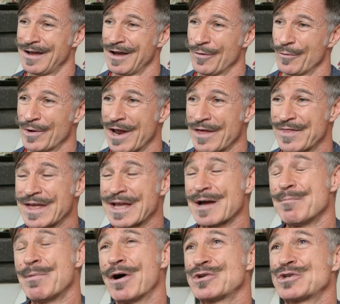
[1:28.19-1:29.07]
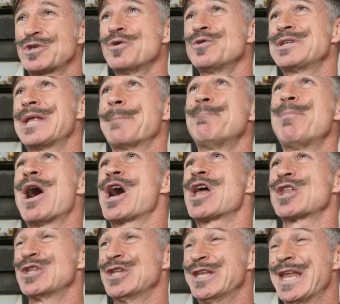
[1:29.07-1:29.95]
When I think about tout est
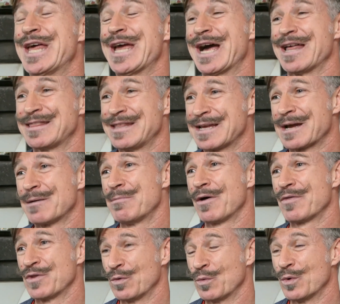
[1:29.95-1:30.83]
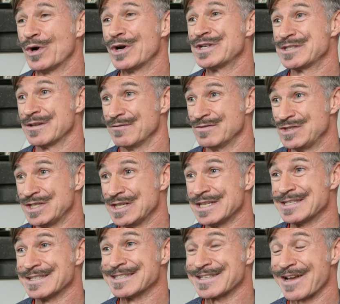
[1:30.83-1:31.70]
pardonné, I think about the words of
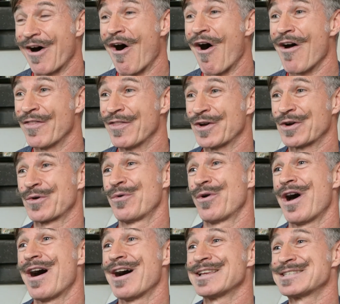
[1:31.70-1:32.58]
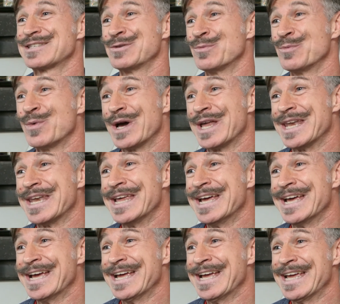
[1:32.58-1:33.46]
Jesus on the cross. And when
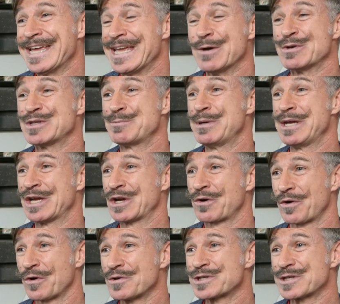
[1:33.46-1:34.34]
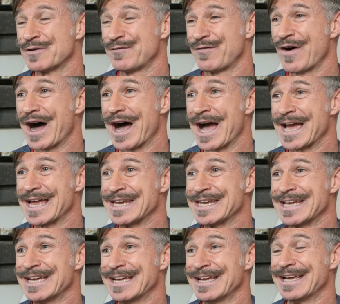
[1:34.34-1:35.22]
he was being crucified,
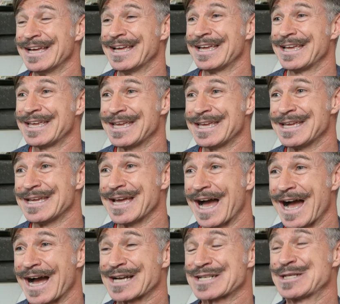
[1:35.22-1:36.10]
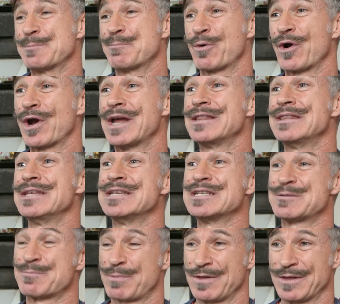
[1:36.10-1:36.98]
he actually prayed
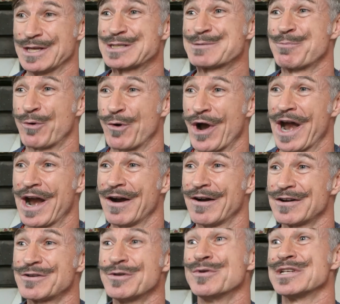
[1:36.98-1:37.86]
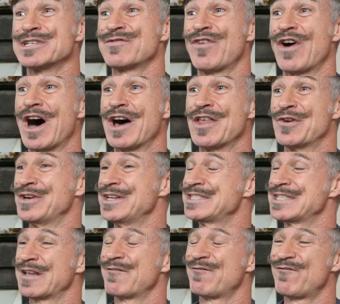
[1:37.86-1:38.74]
this prayer to his Father. And he
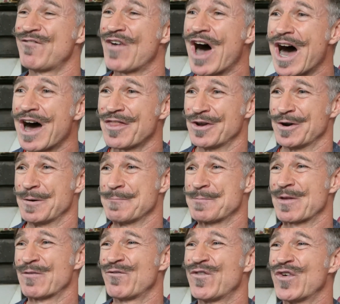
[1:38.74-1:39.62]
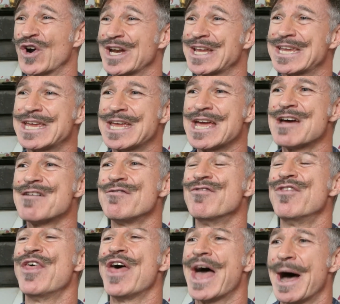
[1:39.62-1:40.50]
said, Father,
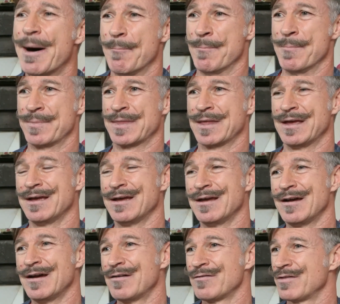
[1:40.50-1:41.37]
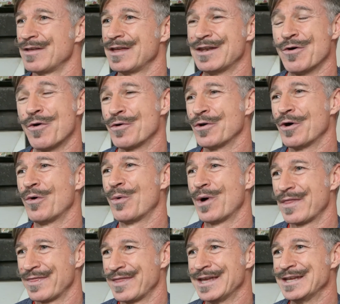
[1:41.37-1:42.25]
forgive them. They don't know
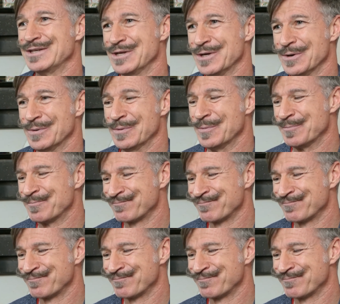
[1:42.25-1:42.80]
what they do.